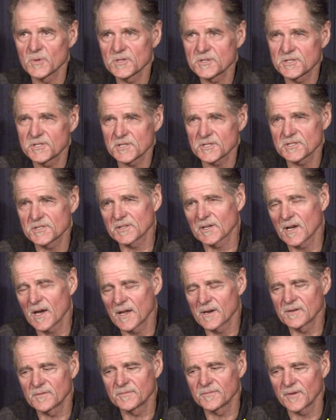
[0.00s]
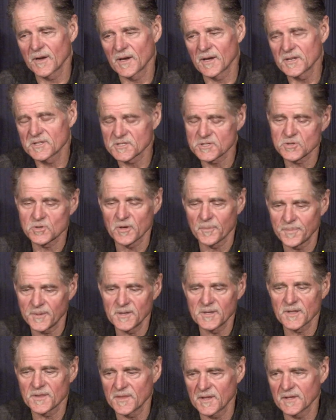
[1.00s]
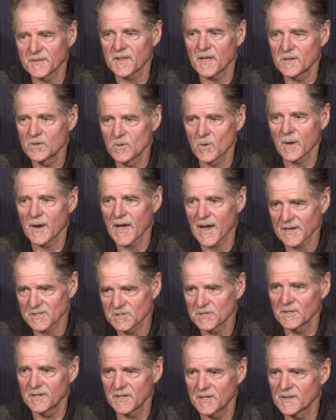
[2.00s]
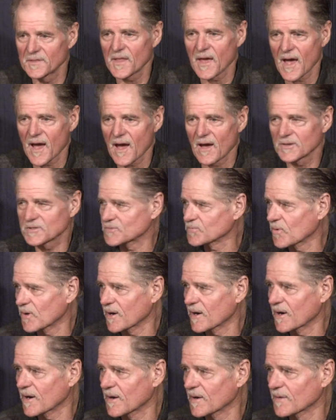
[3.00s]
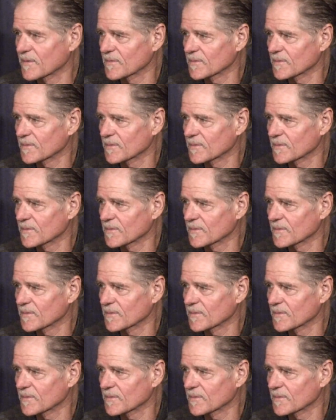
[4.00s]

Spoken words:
just kind of, it's trippy to think that you were actually in the house where